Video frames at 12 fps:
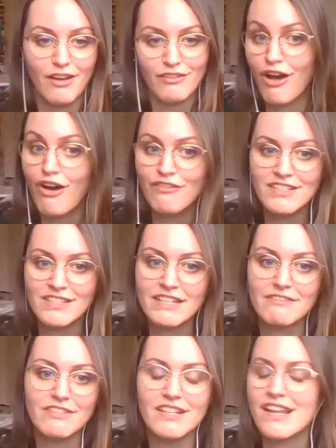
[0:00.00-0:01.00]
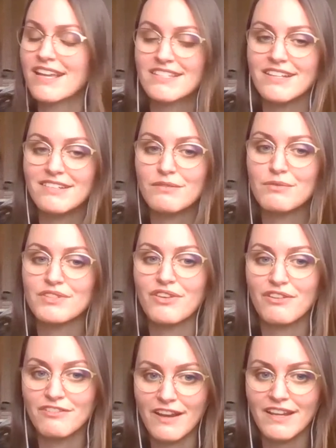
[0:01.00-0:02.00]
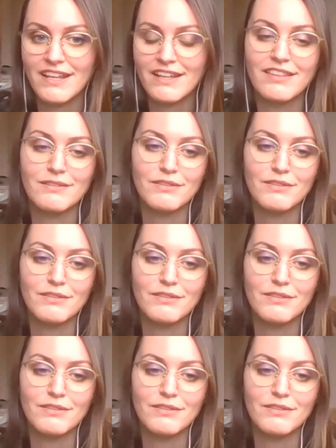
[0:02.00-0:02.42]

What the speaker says: Obviously, relaxation was already